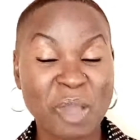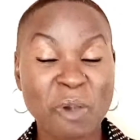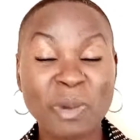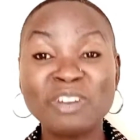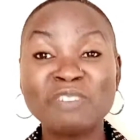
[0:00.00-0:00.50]

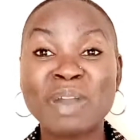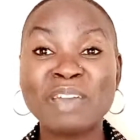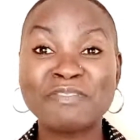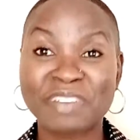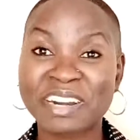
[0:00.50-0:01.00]
One of
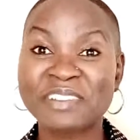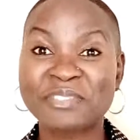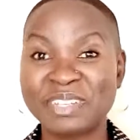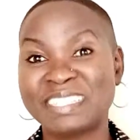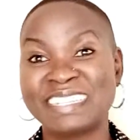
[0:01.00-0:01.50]
my very
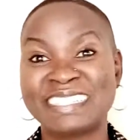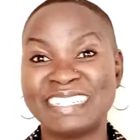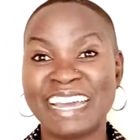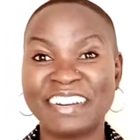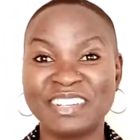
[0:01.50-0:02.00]
recent
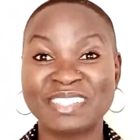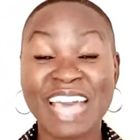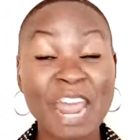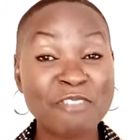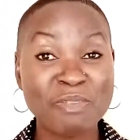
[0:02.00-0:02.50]
scenarios,
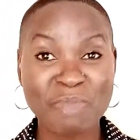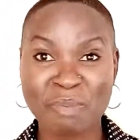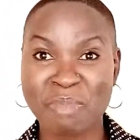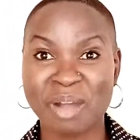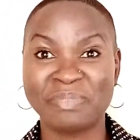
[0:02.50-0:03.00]
I
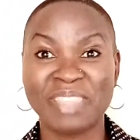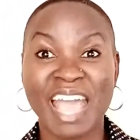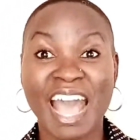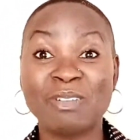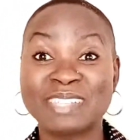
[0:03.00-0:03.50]
remember,
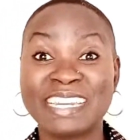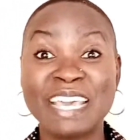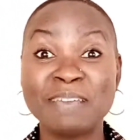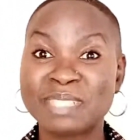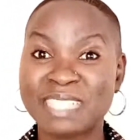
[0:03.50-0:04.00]
I was an
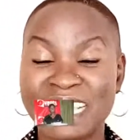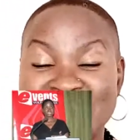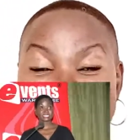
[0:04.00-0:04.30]
MC at